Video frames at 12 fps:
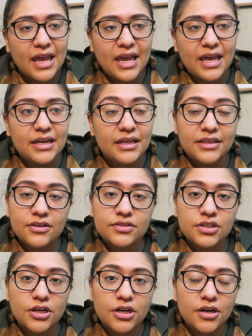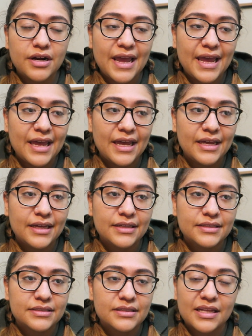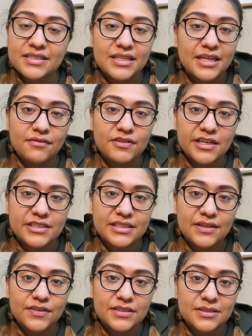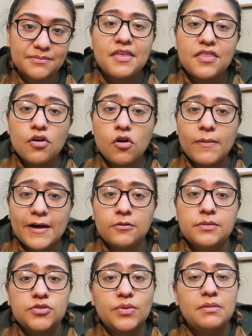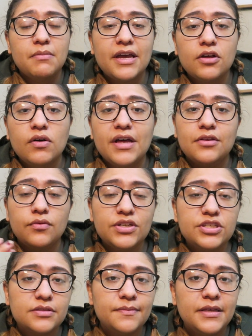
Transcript: and kills her, and that's the end of Dinah Stevens. Then the whole battle between Michael and the witches